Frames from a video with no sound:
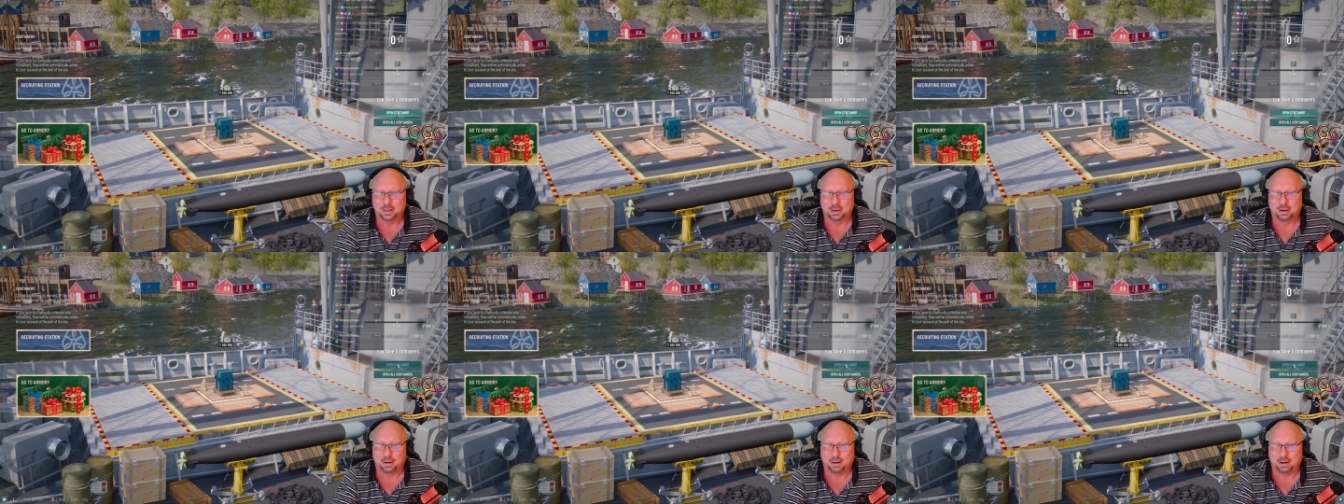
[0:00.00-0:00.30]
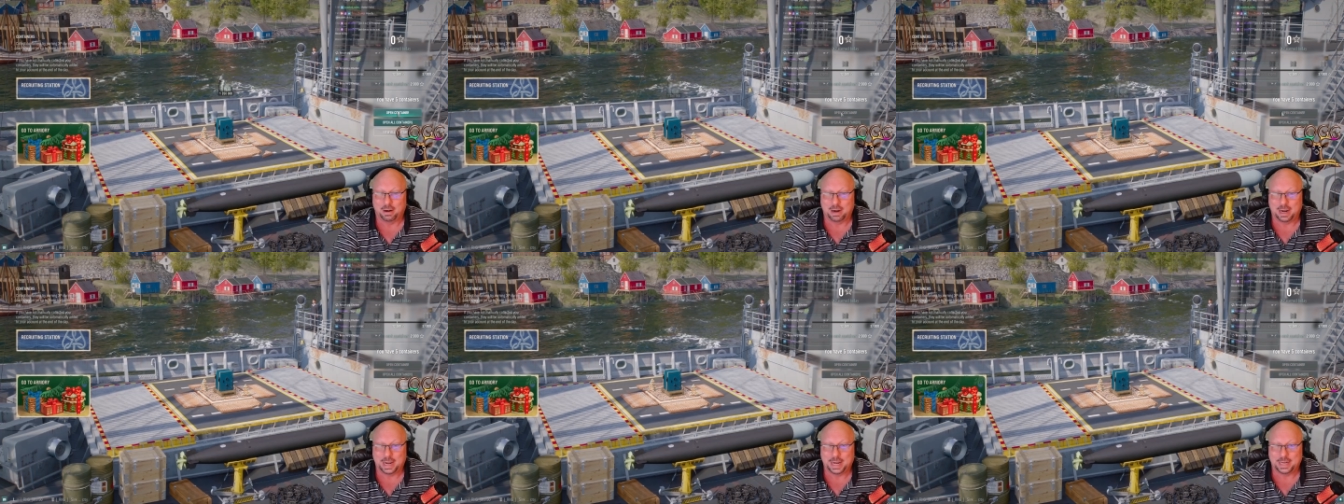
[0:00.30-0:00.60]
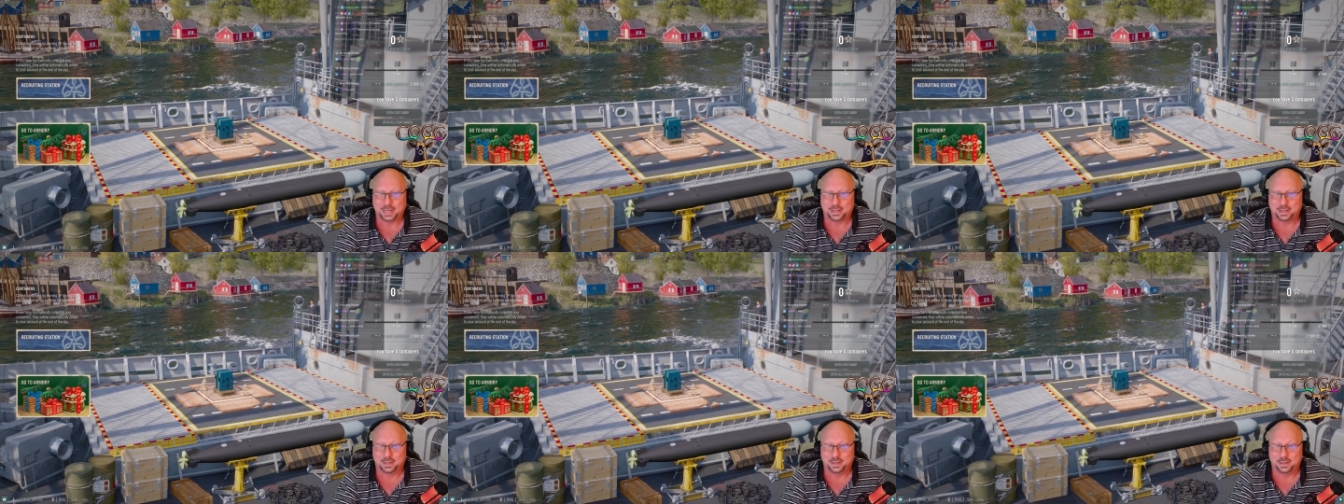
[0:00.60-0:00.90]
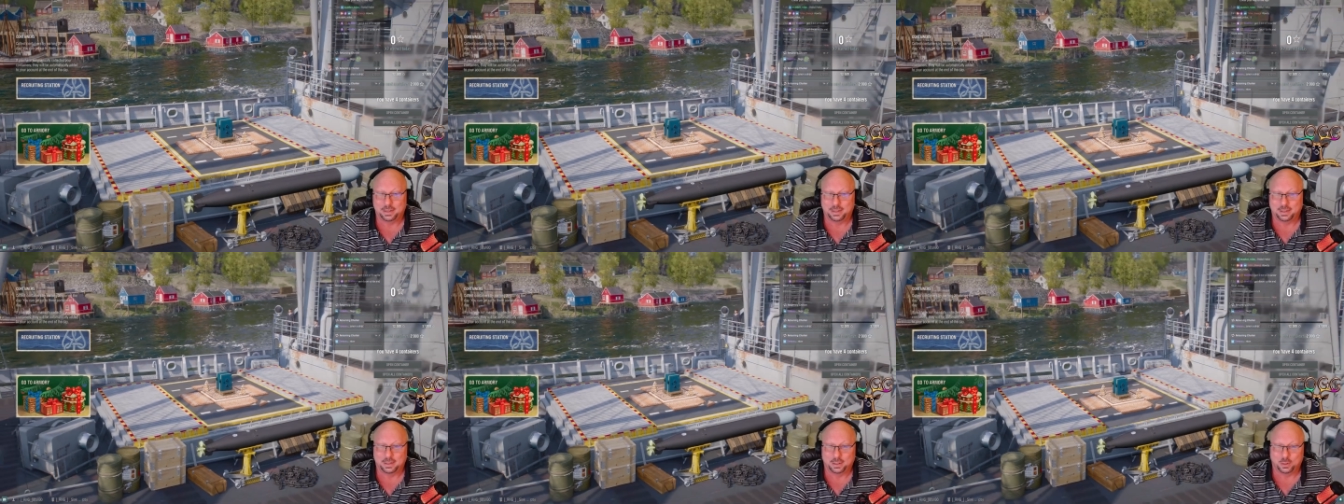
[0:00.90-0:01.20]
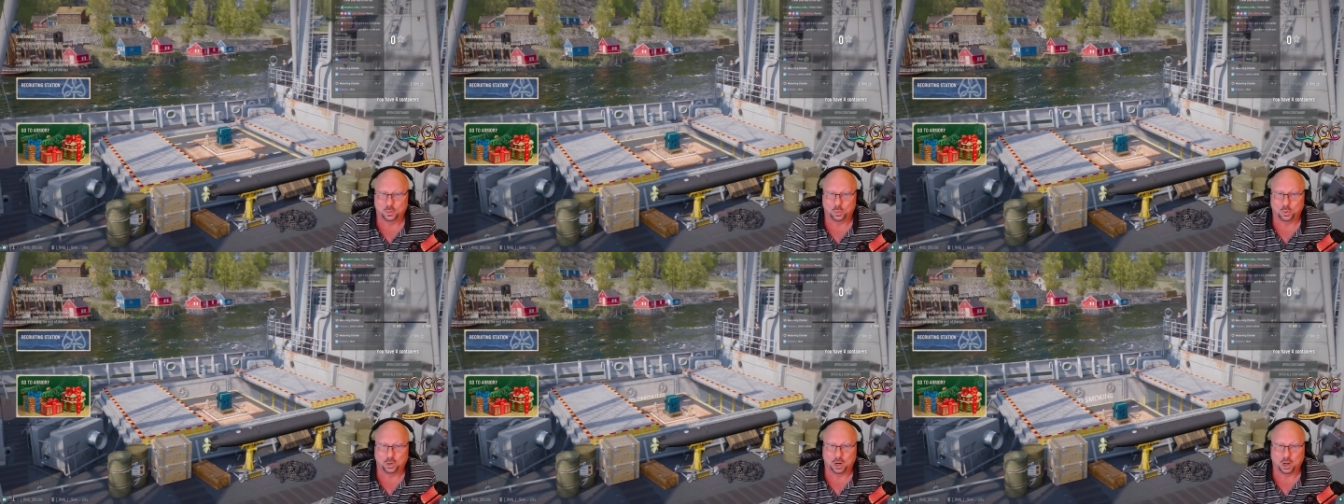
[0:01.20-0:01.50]
All right,
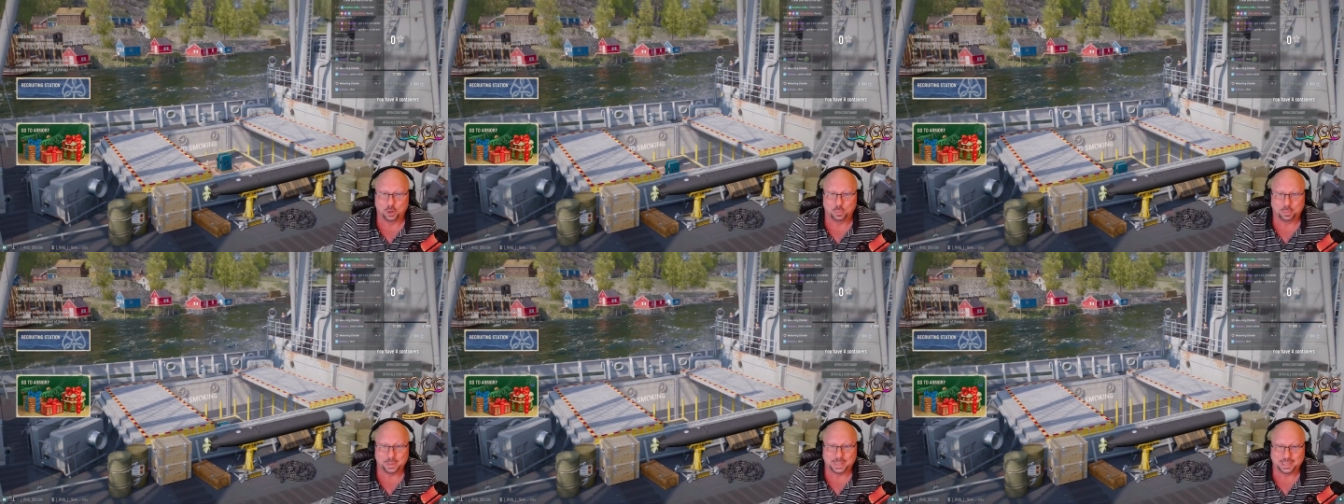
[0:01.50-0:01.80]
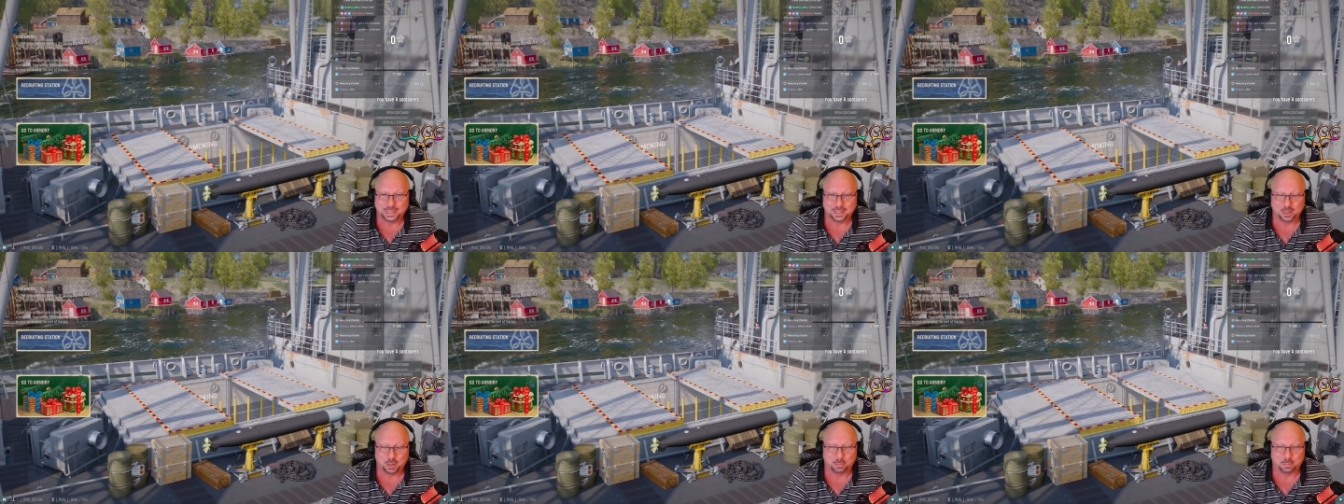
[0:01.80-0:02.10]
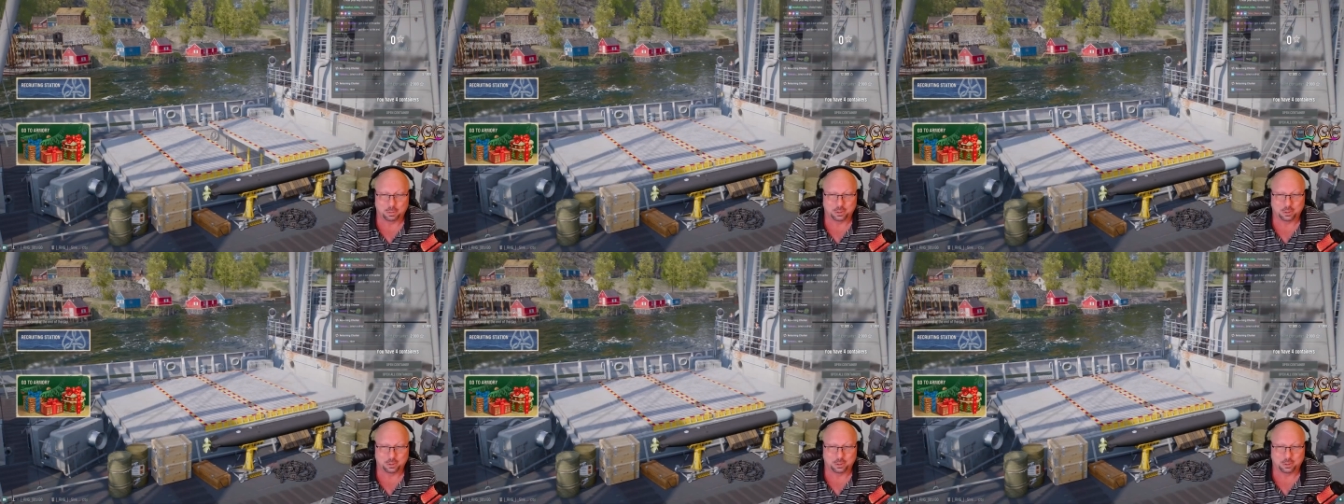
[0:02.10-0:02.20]
we're opening number